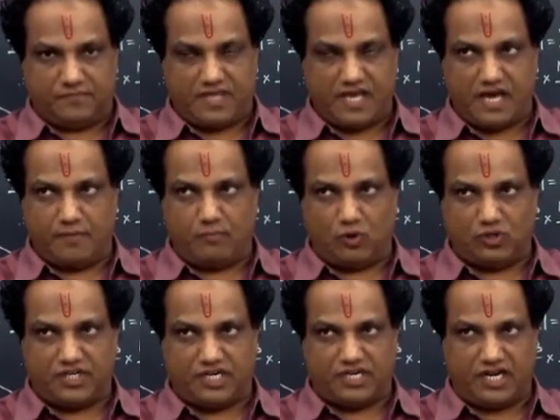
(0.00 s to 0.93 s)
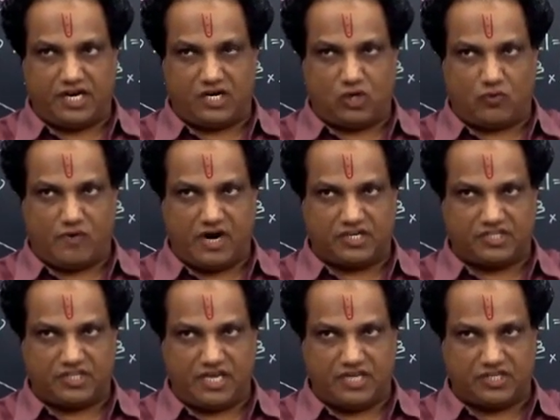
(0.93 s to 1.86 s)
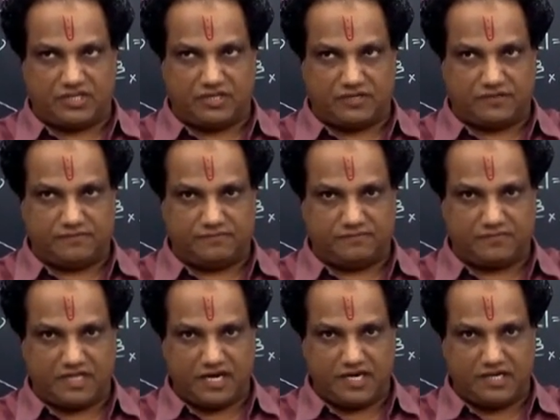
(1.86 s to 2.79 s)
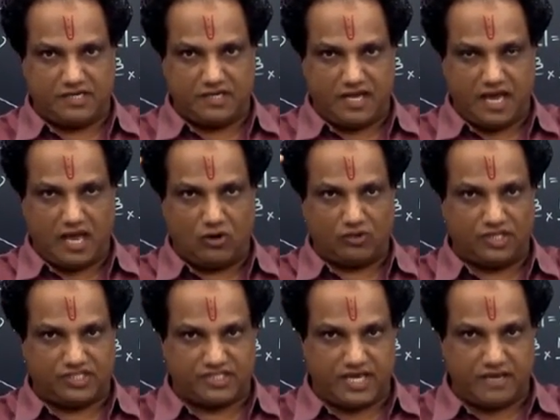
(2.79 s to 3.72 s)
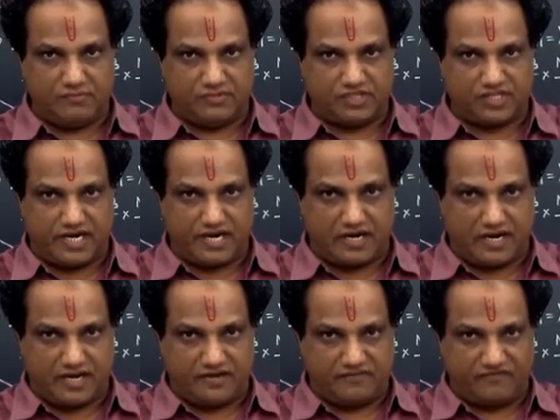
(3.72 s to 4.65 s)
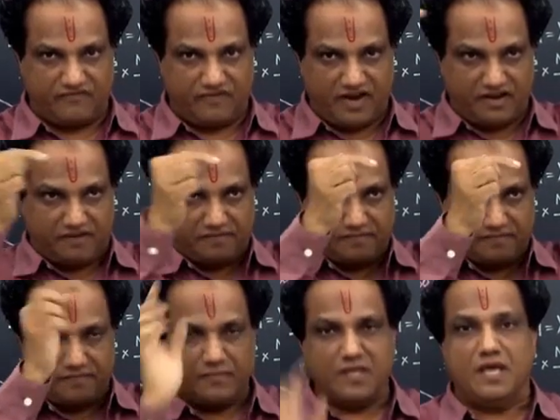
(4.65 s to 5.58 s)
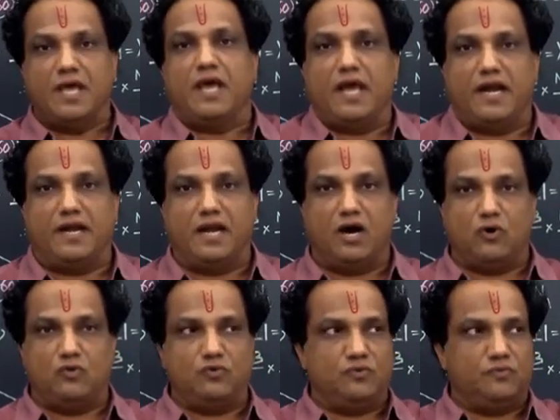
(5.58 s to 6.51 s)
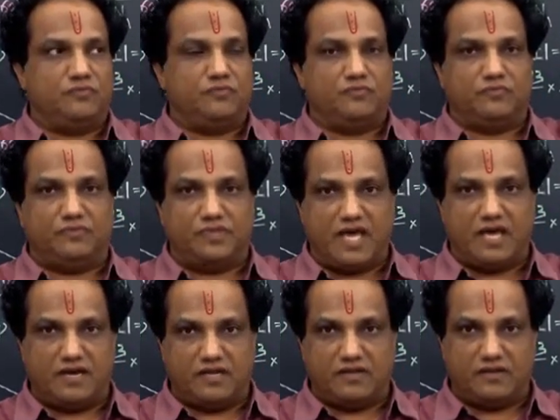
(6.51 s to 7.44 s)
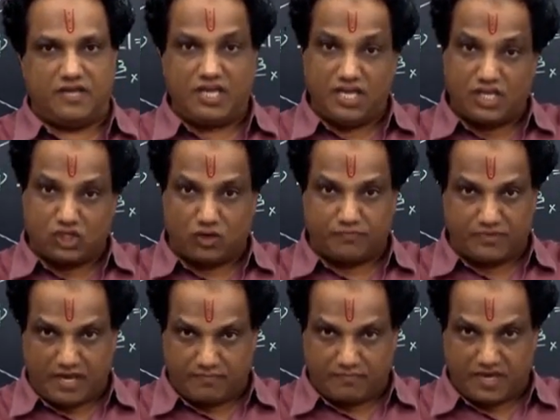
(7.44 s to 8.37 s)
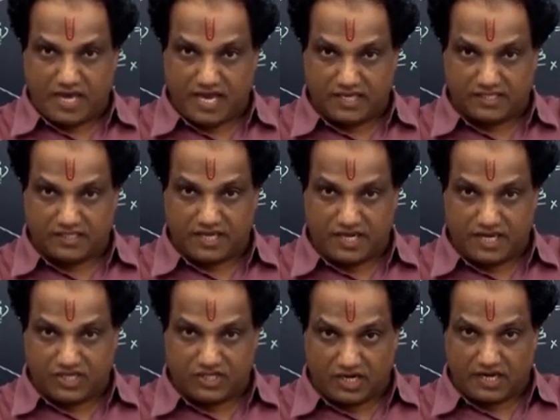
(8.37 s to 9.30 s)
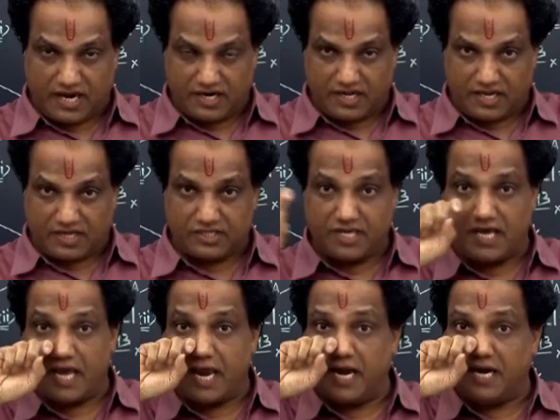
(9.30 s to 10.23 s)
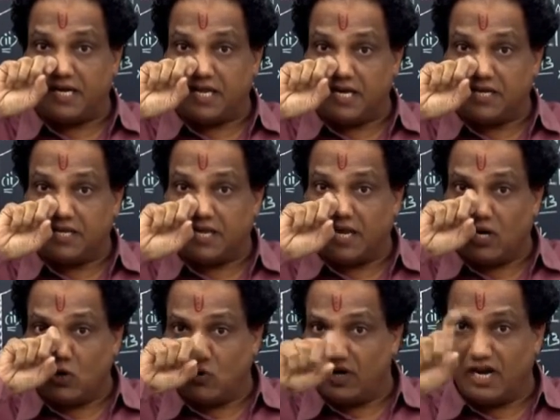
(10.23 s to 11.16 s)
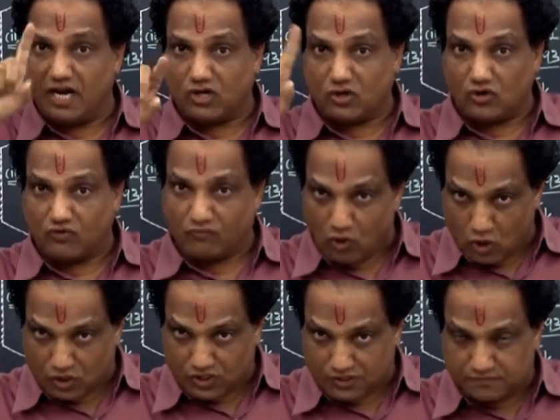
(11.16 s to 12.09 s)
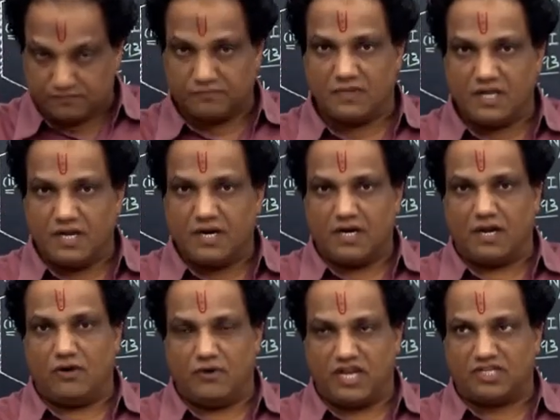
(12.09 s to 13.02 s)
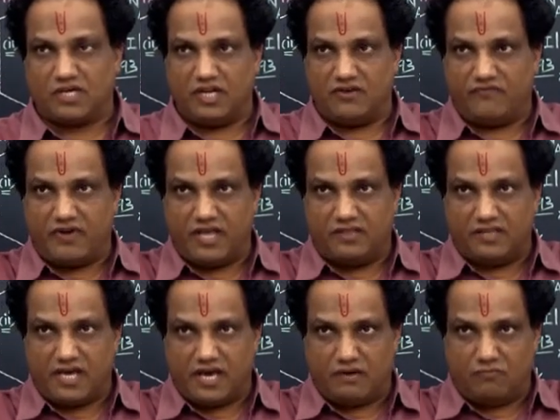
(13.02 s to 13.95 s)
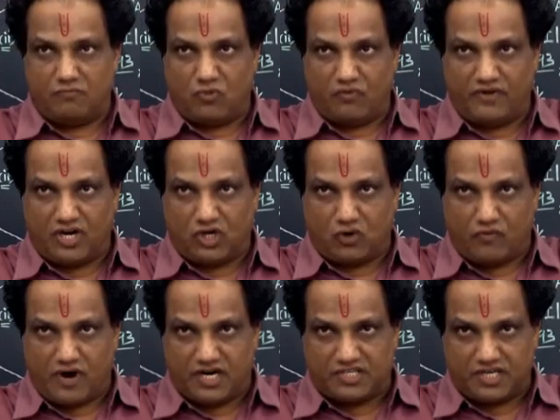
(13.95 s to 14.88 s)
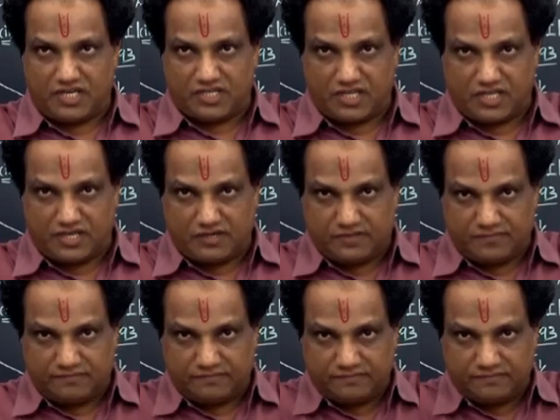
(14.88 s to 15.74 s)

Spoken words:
they are projected towards each other, correct? Along the same straight line, fine. And now there each of them has initial kinetic energy 18 kilo electron volt. Now naturally when they are moving towards each other,